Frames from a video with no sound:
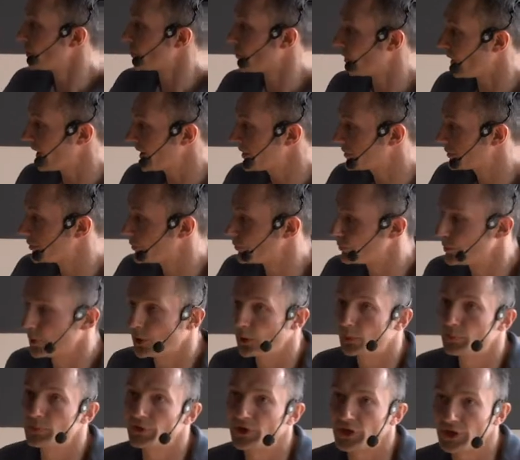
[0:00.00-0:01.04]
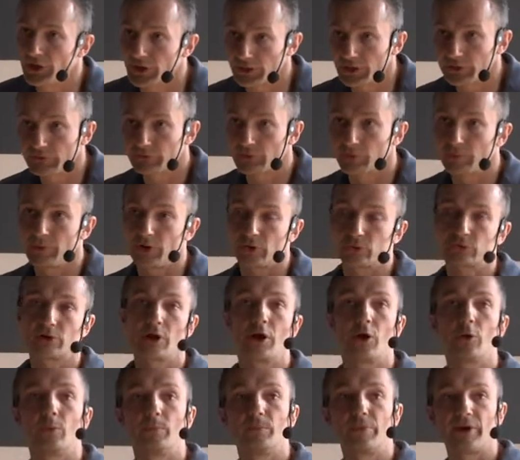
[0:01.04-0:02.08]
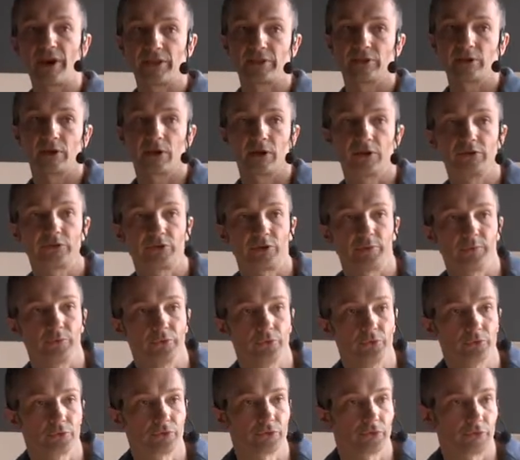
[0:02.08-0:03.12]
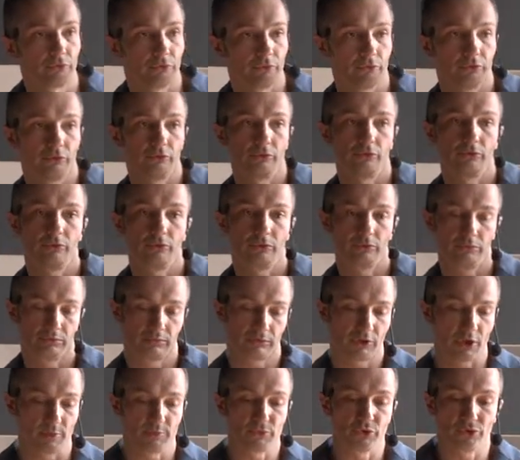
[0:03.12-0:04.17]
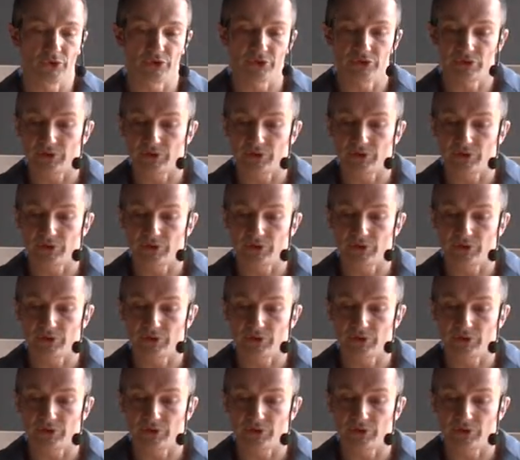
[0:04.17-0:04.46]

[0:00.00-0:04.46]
collective well-being, it's about how brand contributes to community.